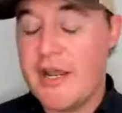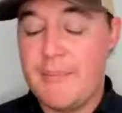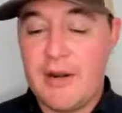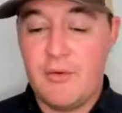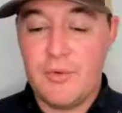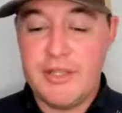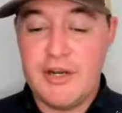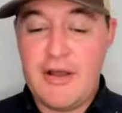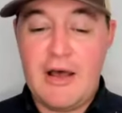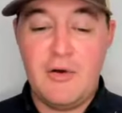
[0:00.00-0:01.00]
I don't really know
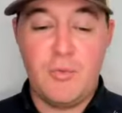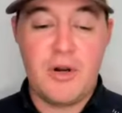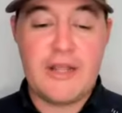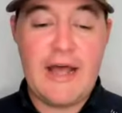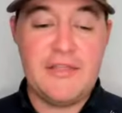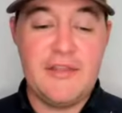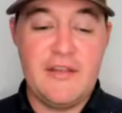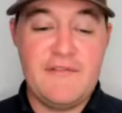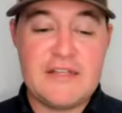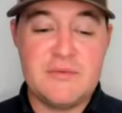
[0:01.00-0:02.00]
how it'd work out if
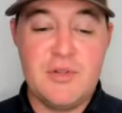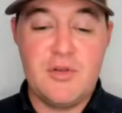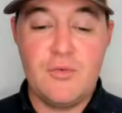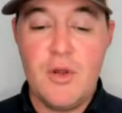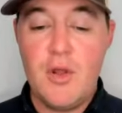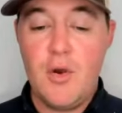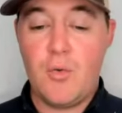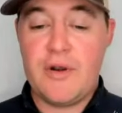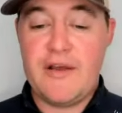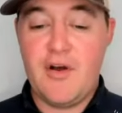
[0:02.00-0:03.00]
SMU
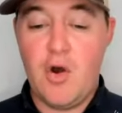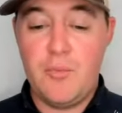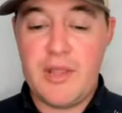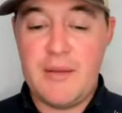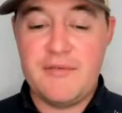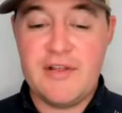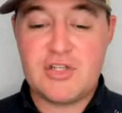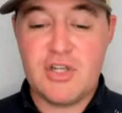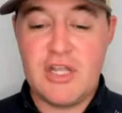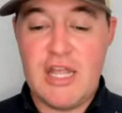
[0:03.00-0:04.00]
were to have a home game
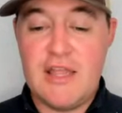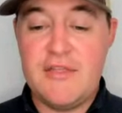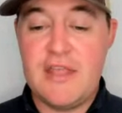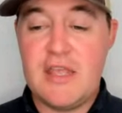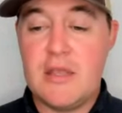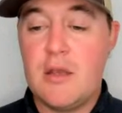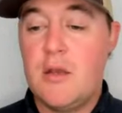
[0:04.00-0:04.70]
eventually in the